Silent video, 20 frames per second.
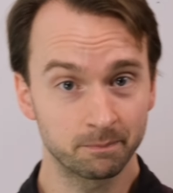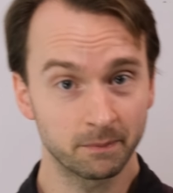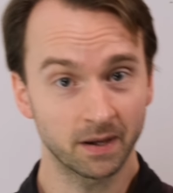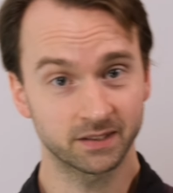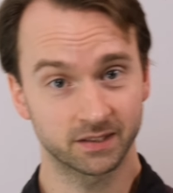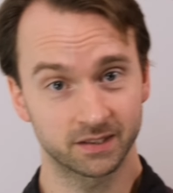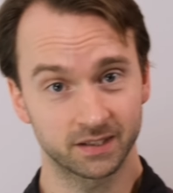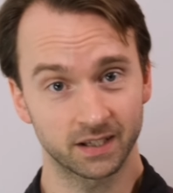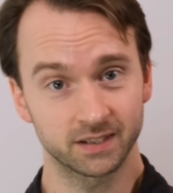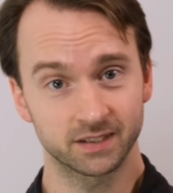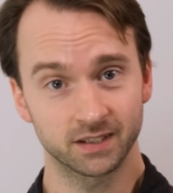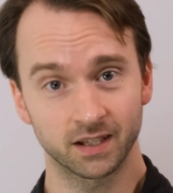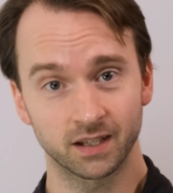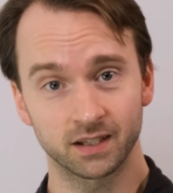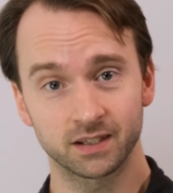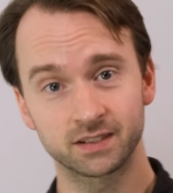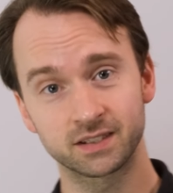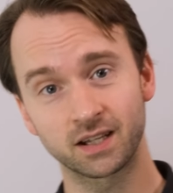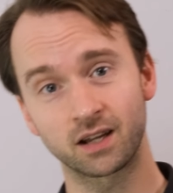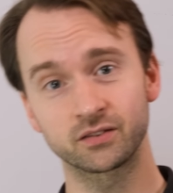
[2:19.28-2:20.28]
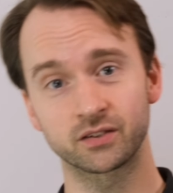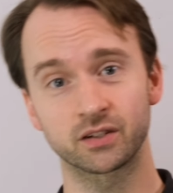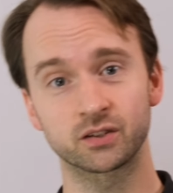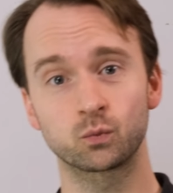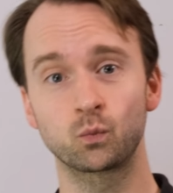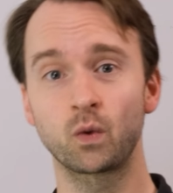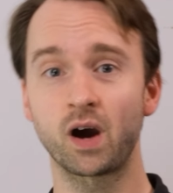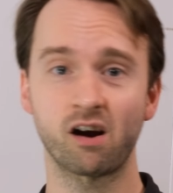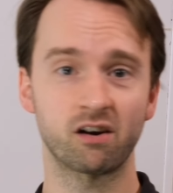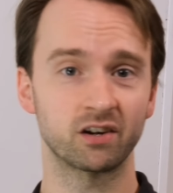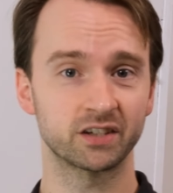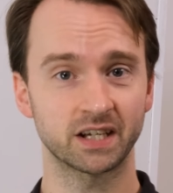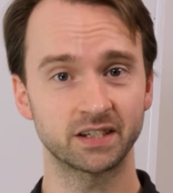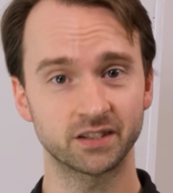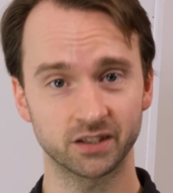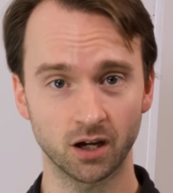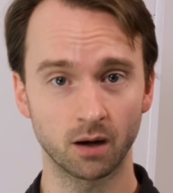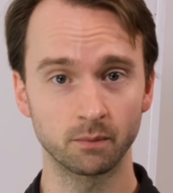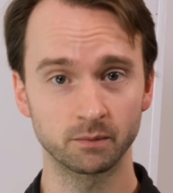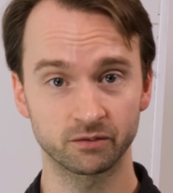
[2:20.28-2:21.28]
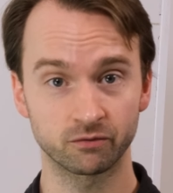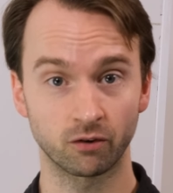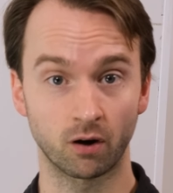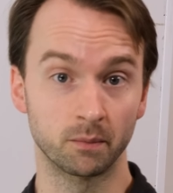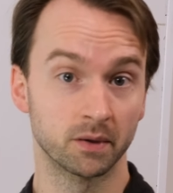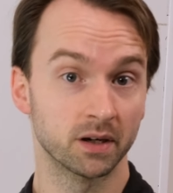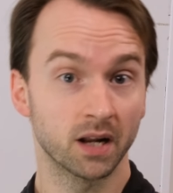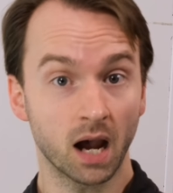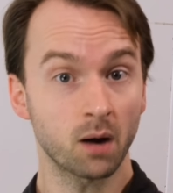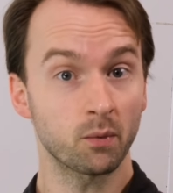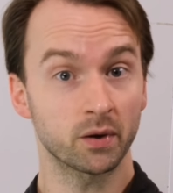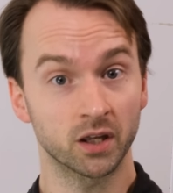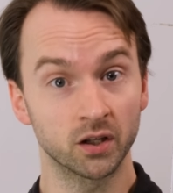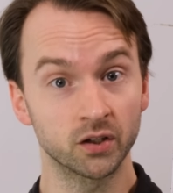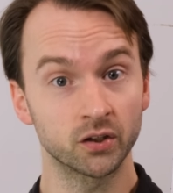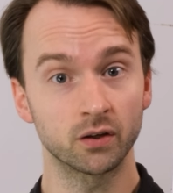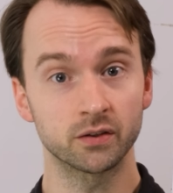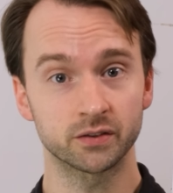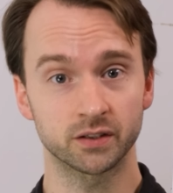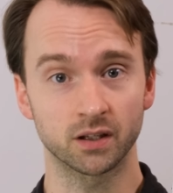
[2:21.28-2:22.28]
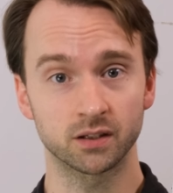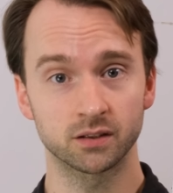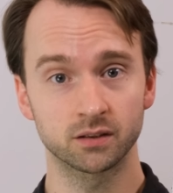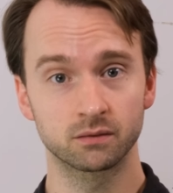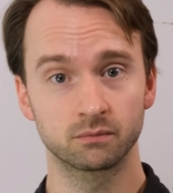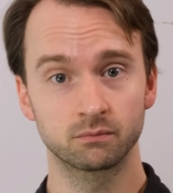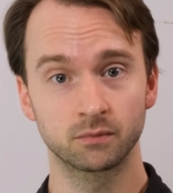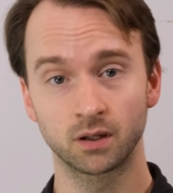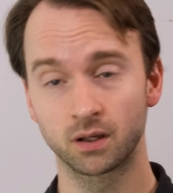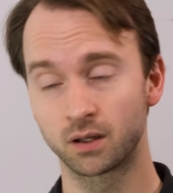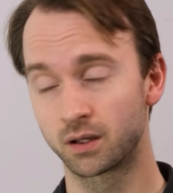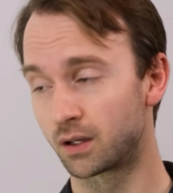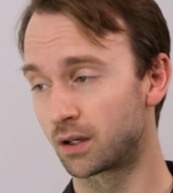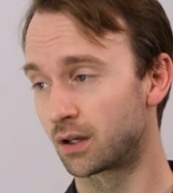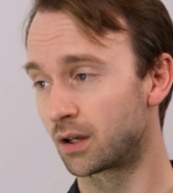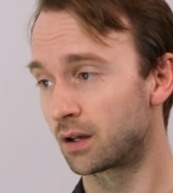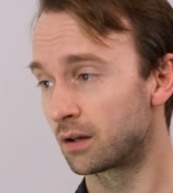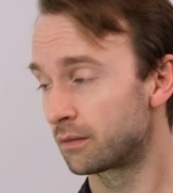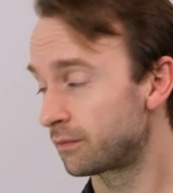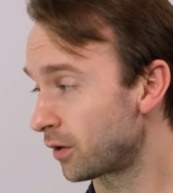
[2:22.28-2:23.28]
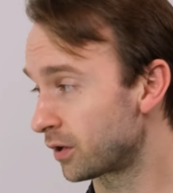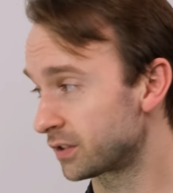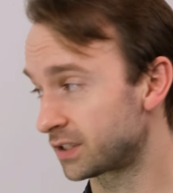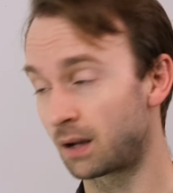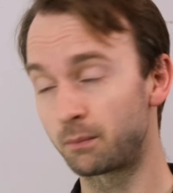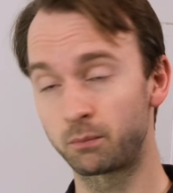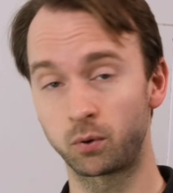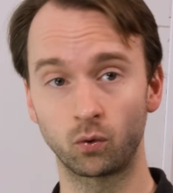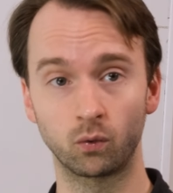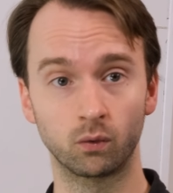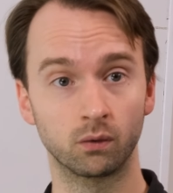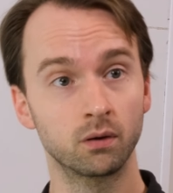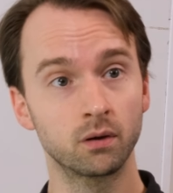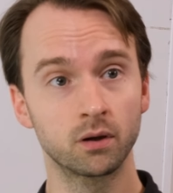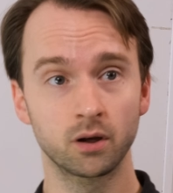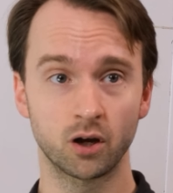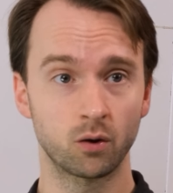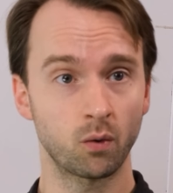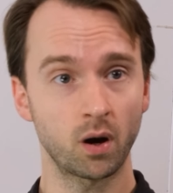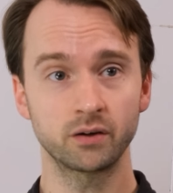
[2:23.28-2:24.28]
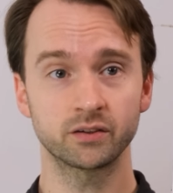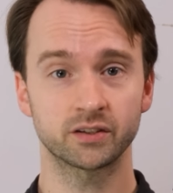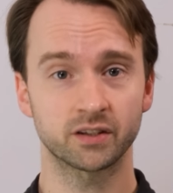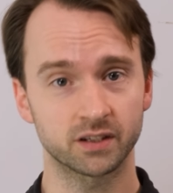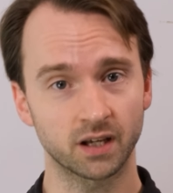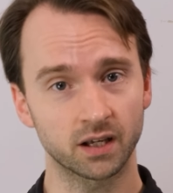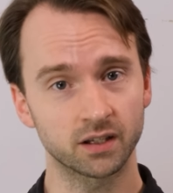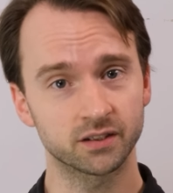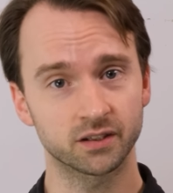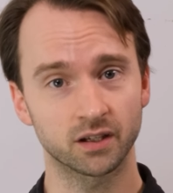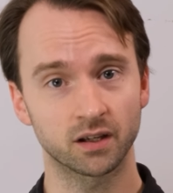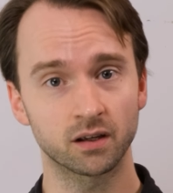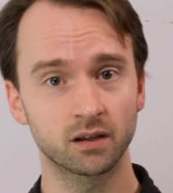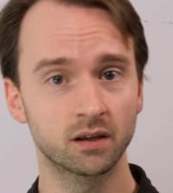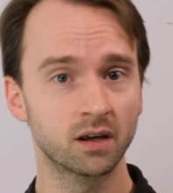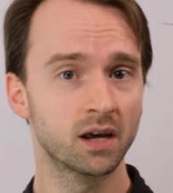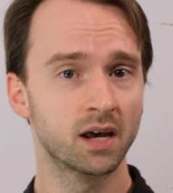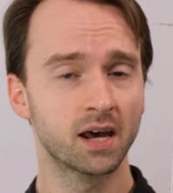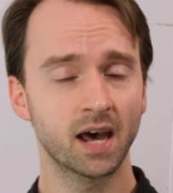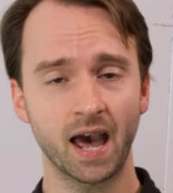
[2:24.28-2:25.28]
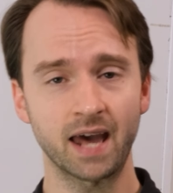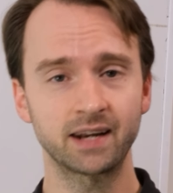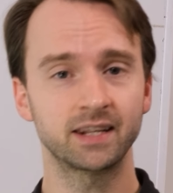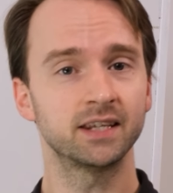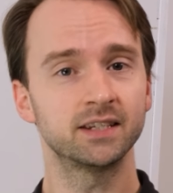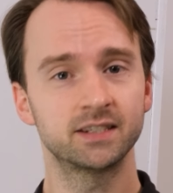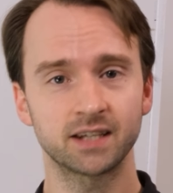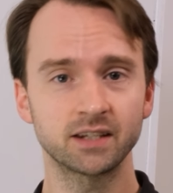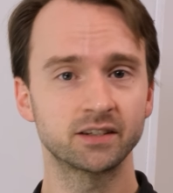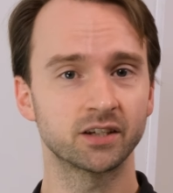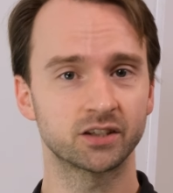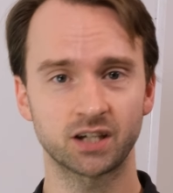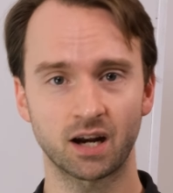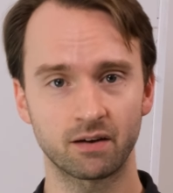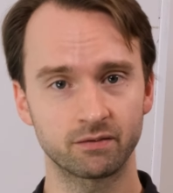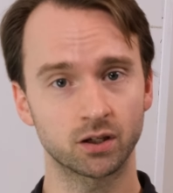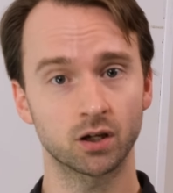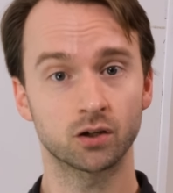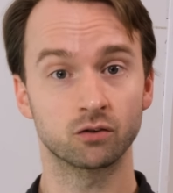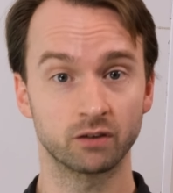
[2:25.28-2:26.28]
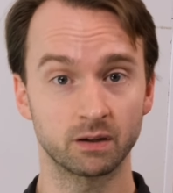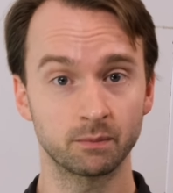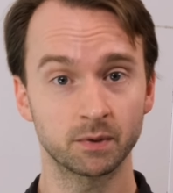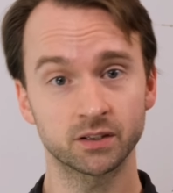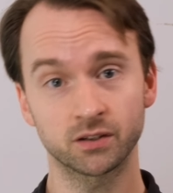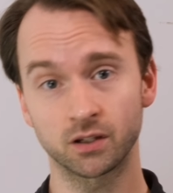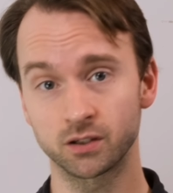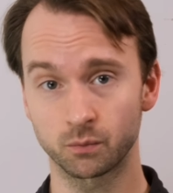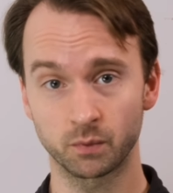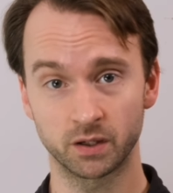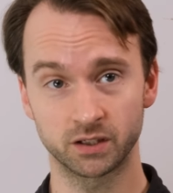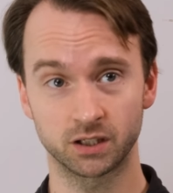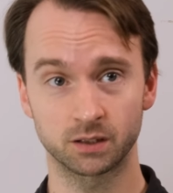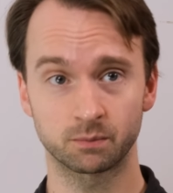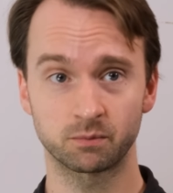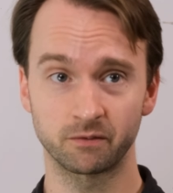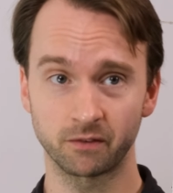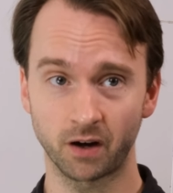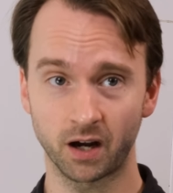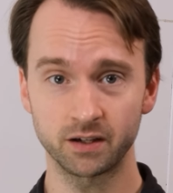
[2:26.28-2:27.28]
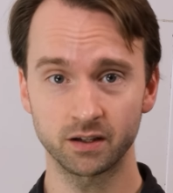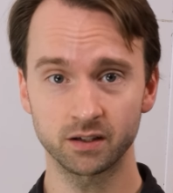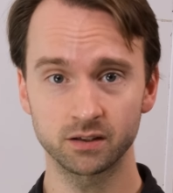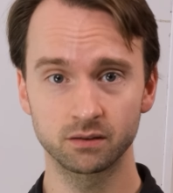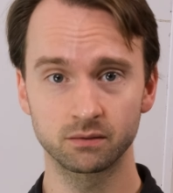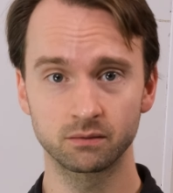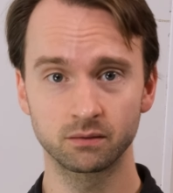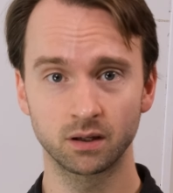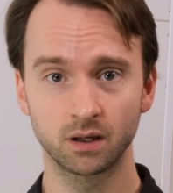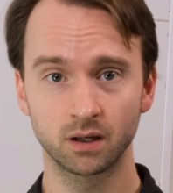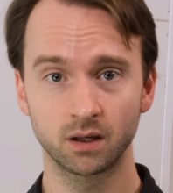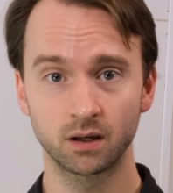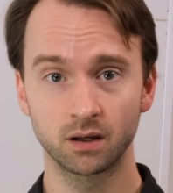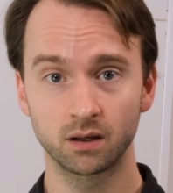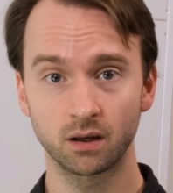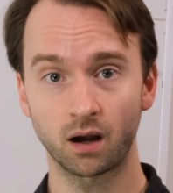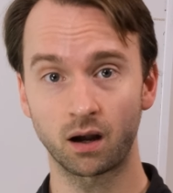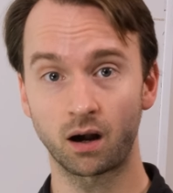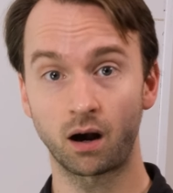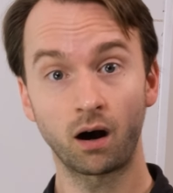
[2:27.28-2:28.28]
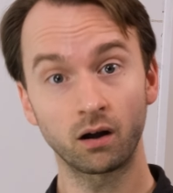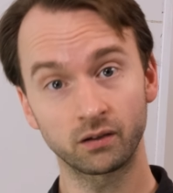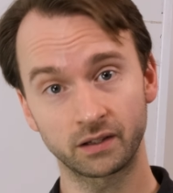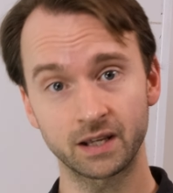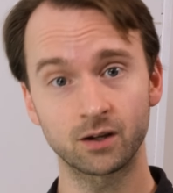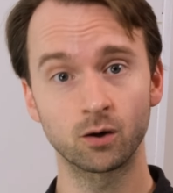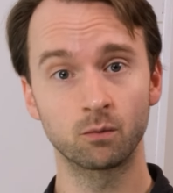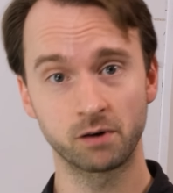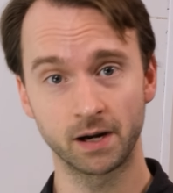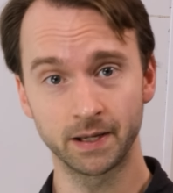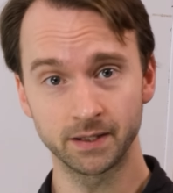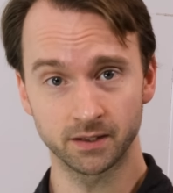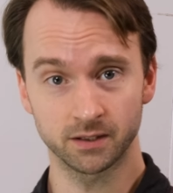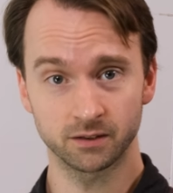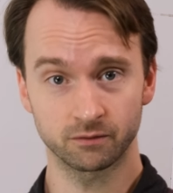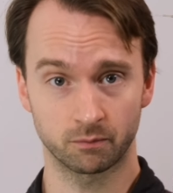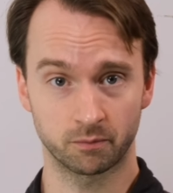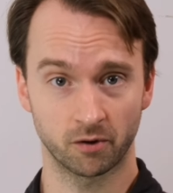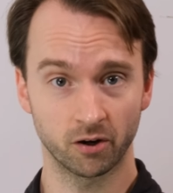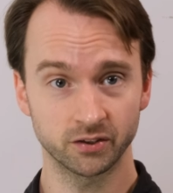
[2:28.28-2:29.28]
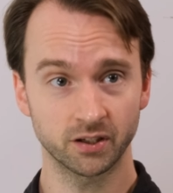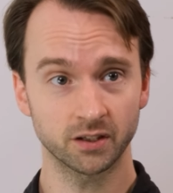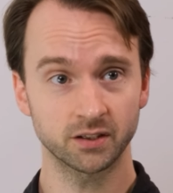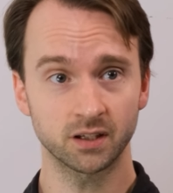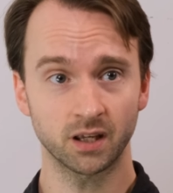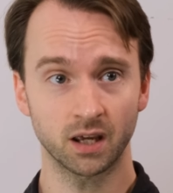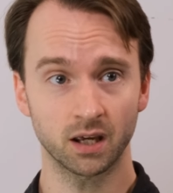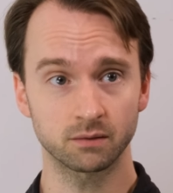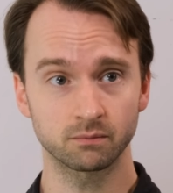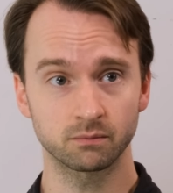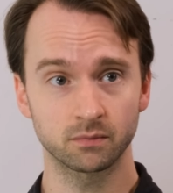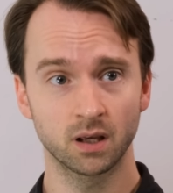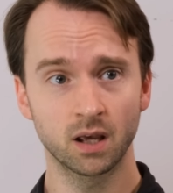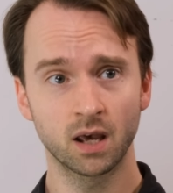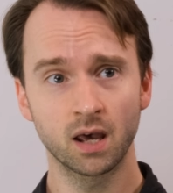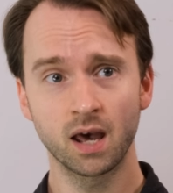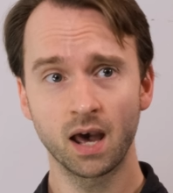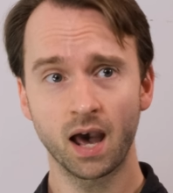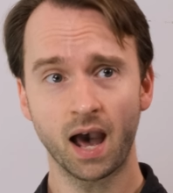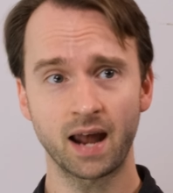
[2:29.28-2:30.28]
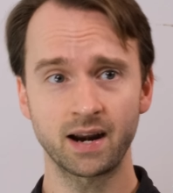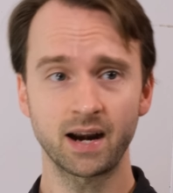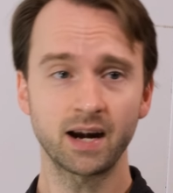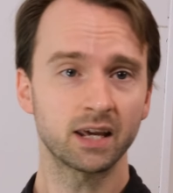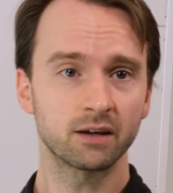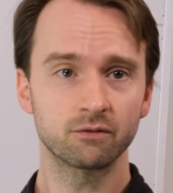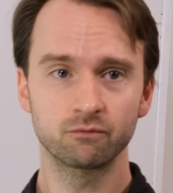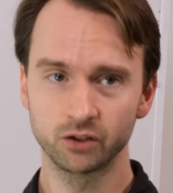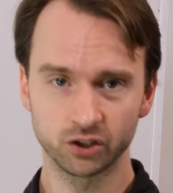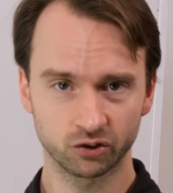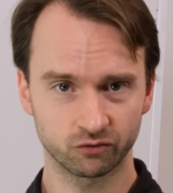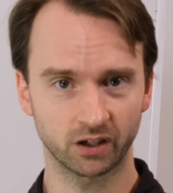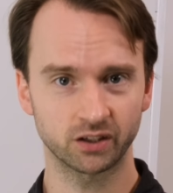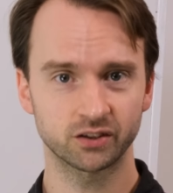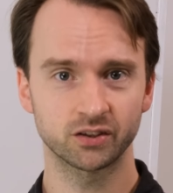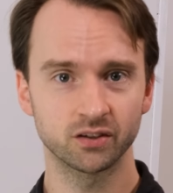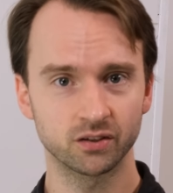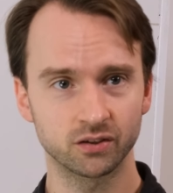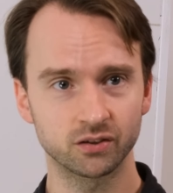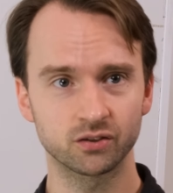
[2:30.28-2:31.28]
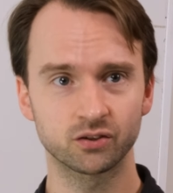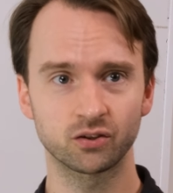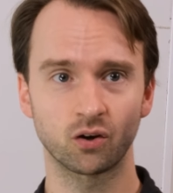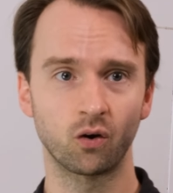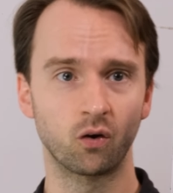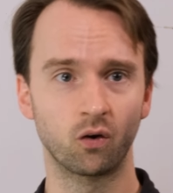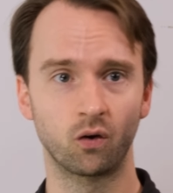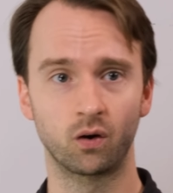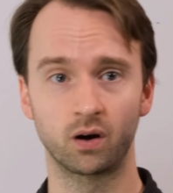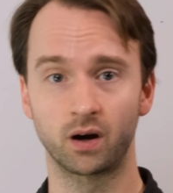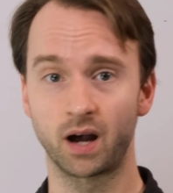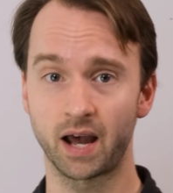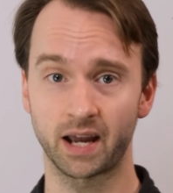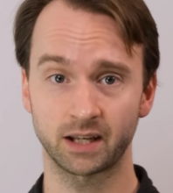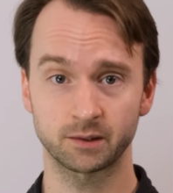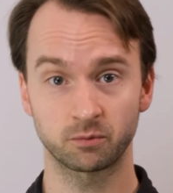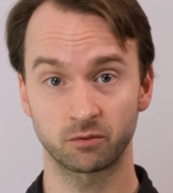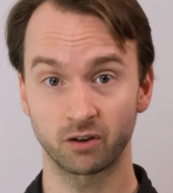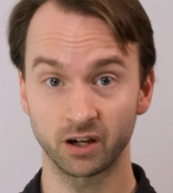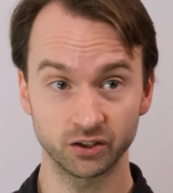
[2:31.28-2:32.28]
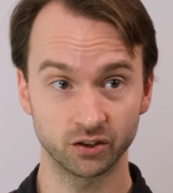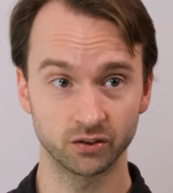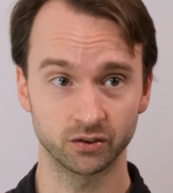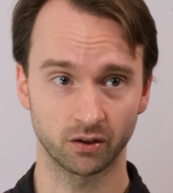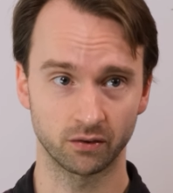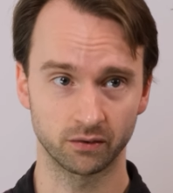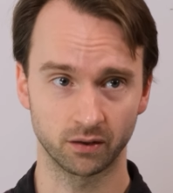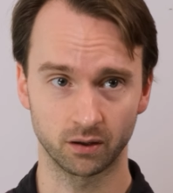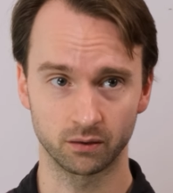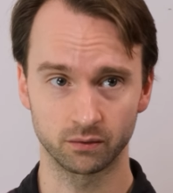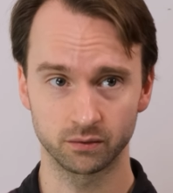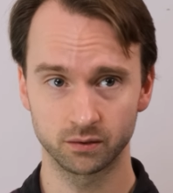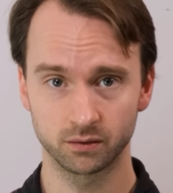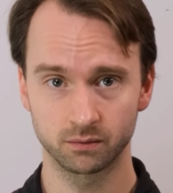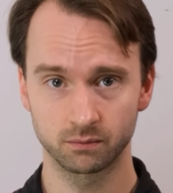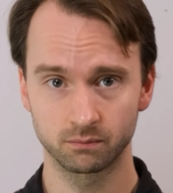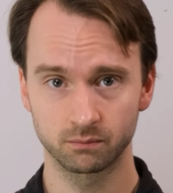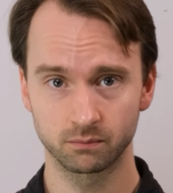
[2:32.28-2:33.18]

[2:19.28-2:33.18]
metadata tells us where our data comes from and how we can use it. For example, who owns the data, any data sharing agreement under which it's provided, our legal basis for processing it, and any restrictions or expirations on those.